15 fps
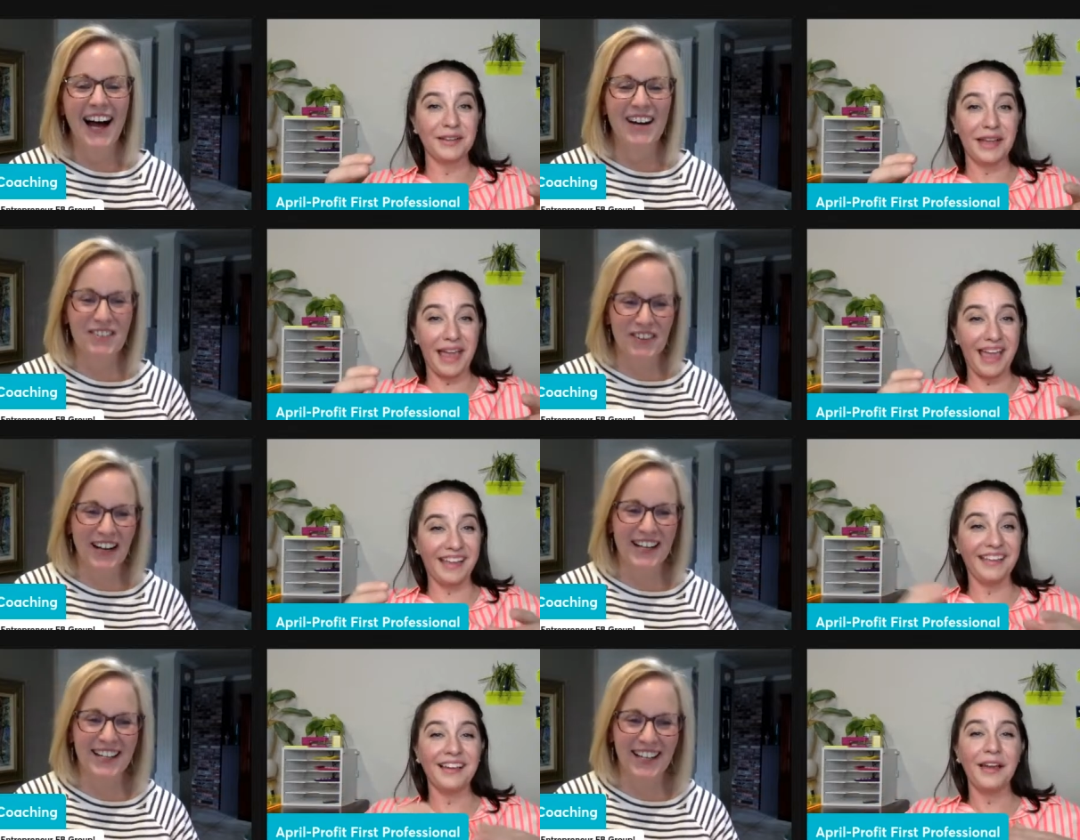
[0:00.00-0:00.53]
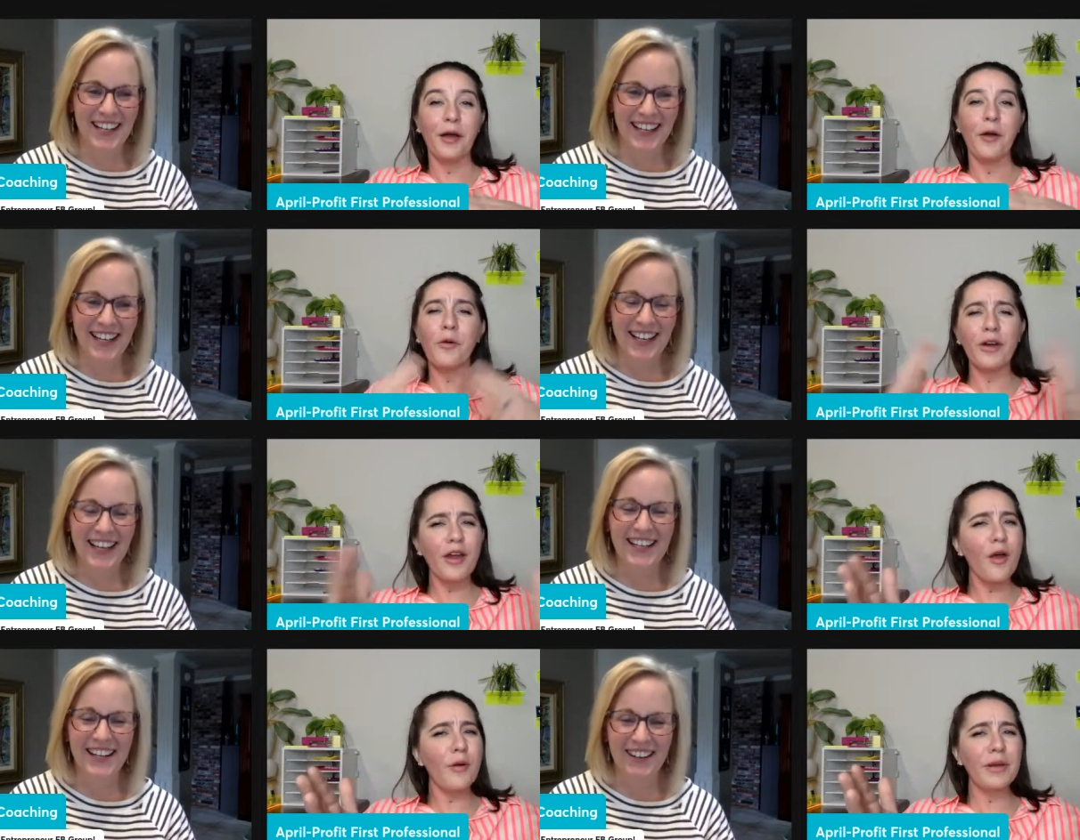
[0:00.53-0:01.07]
Speaker 1: Okay. Right.
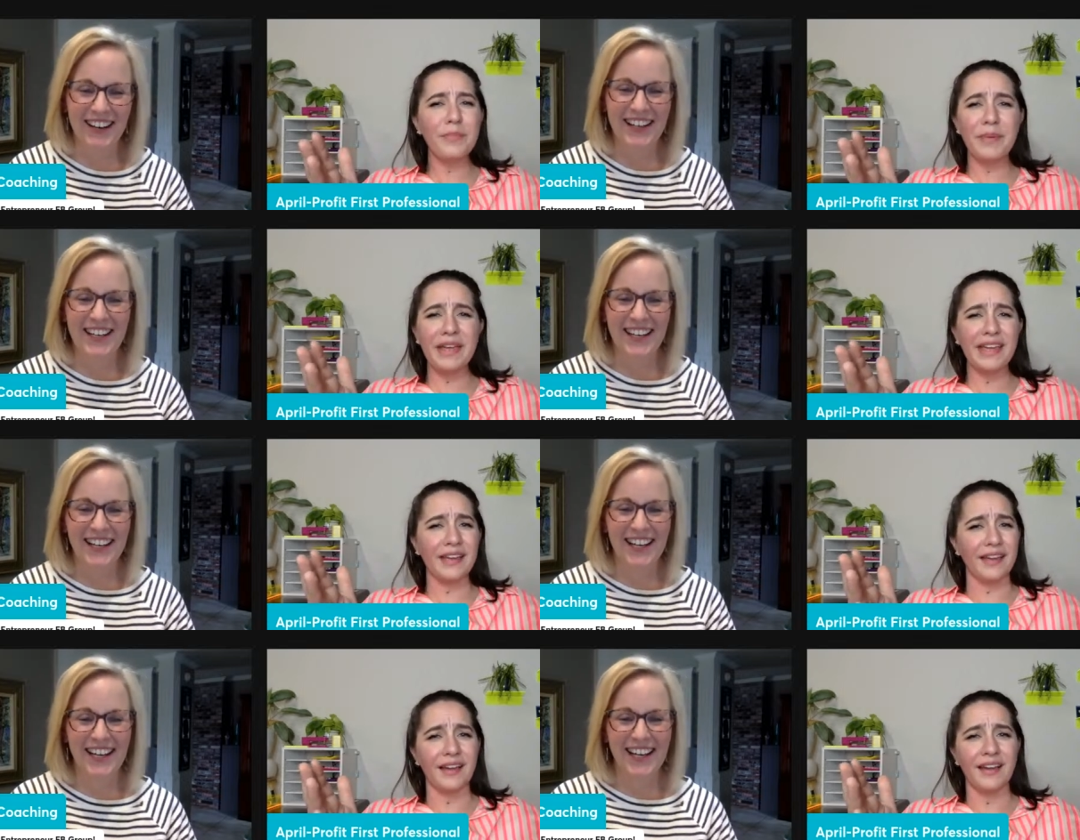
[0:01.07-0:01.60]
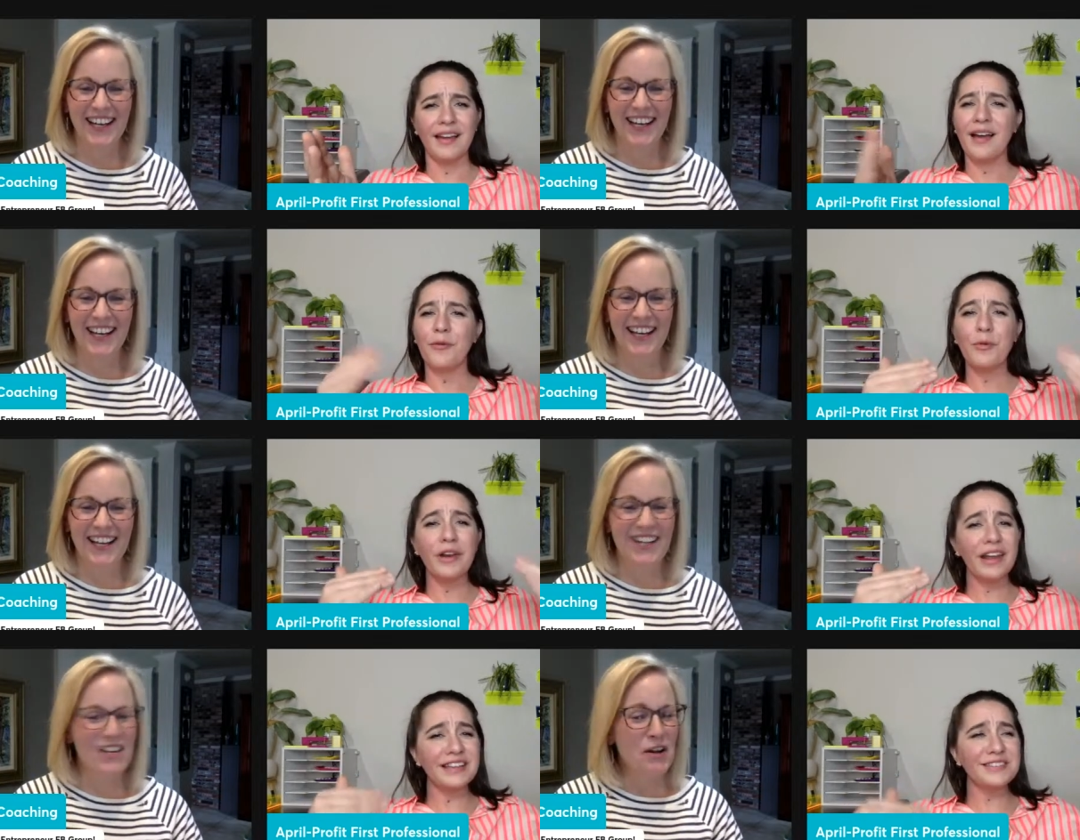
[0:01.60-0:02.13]
We're going right. big.
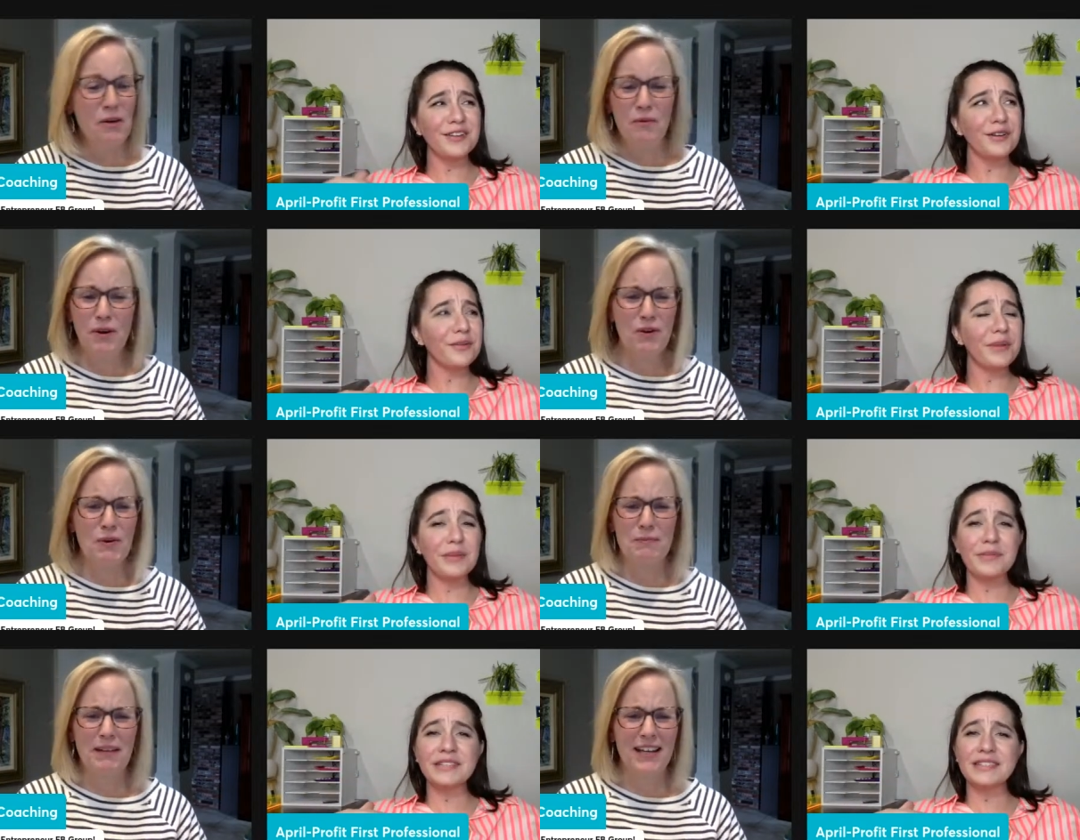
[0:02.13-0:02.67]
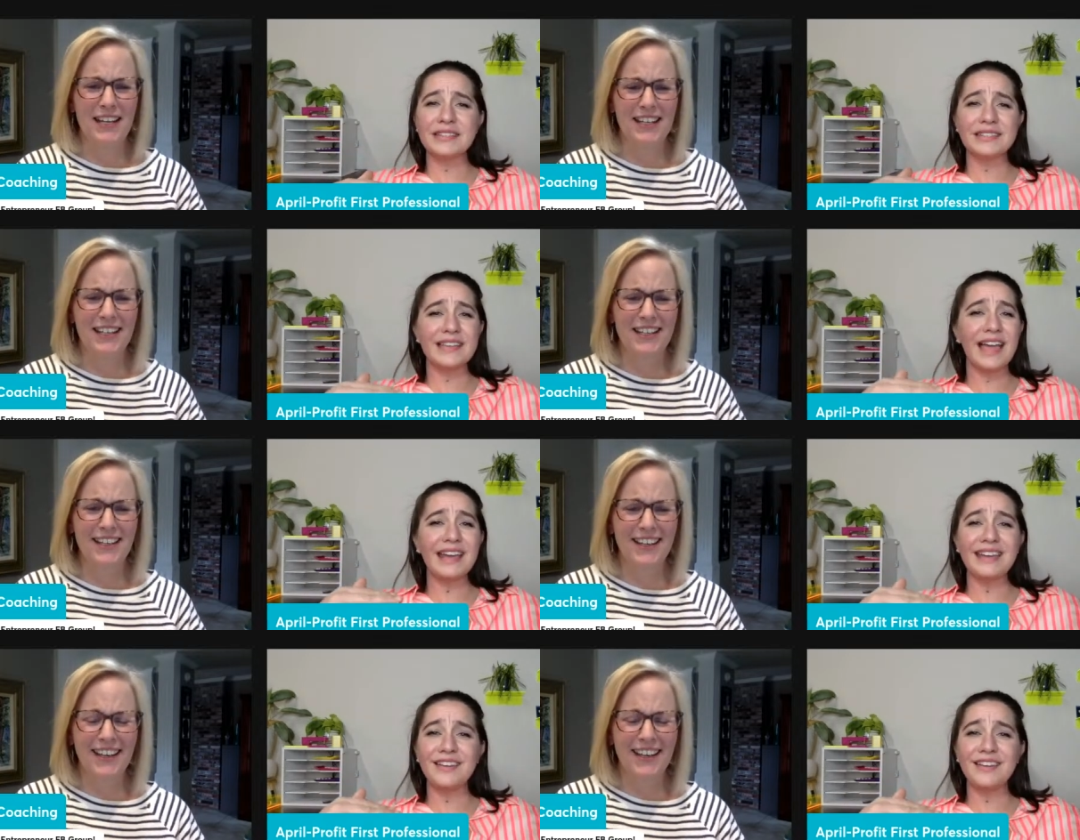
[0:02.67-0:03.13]
When I started my business, I did